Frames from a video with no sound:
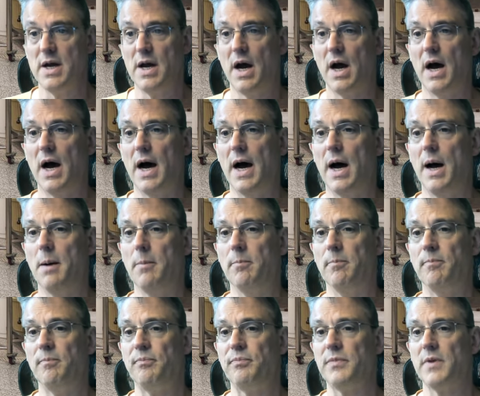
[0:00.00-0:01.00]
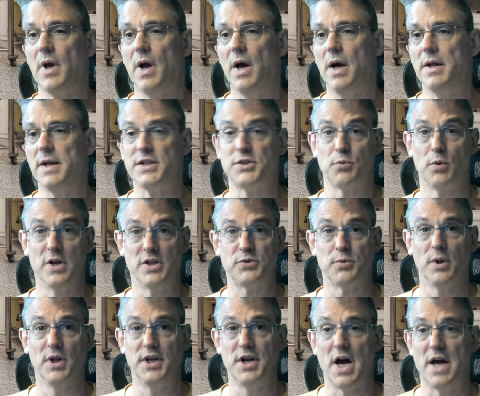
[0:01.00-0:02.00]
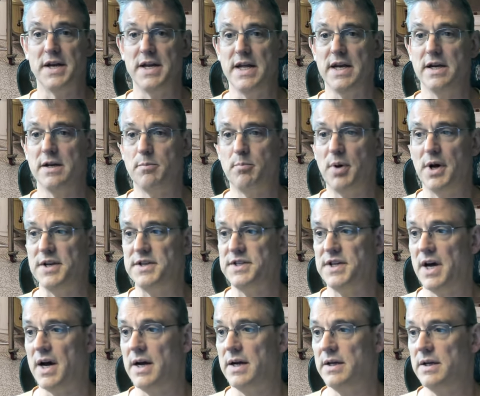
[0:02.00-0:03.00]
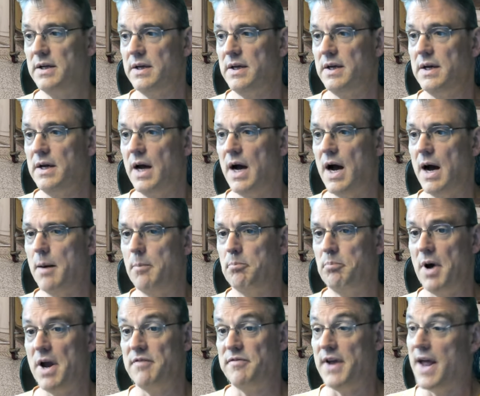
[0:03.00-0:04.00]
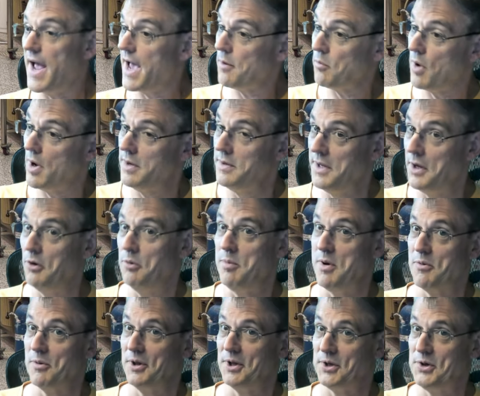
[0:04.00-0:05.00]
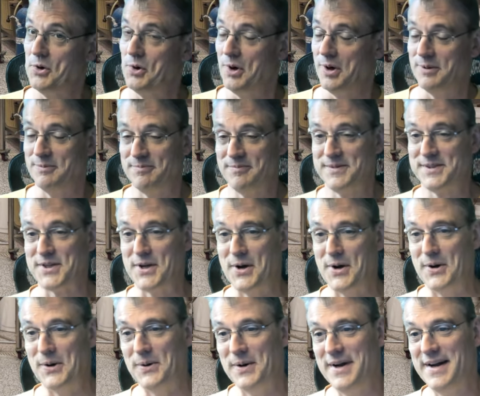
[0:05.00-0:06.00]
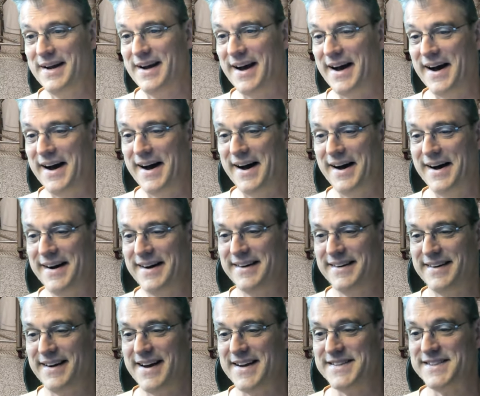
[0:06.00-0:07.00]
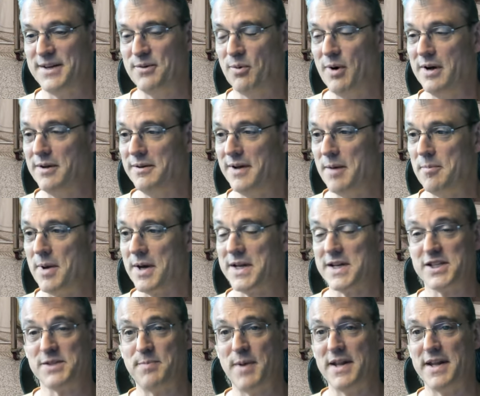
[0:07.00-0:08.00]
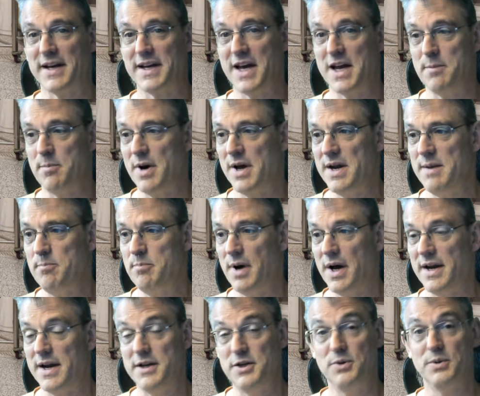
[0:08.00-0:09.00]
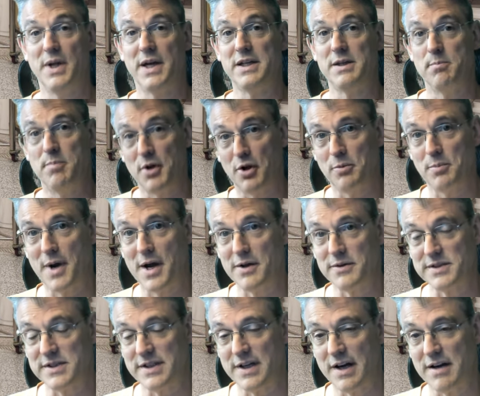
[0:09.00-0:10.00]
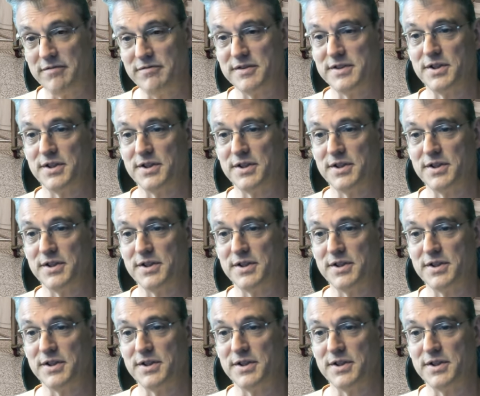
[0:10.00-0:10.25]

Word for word: Um, uh, it's it's really not needed, but uh, uh, but if you had one, it would be really cool. So uh, I said, well, I'm not going to spend that kind of money, but I do like to build my own stuff.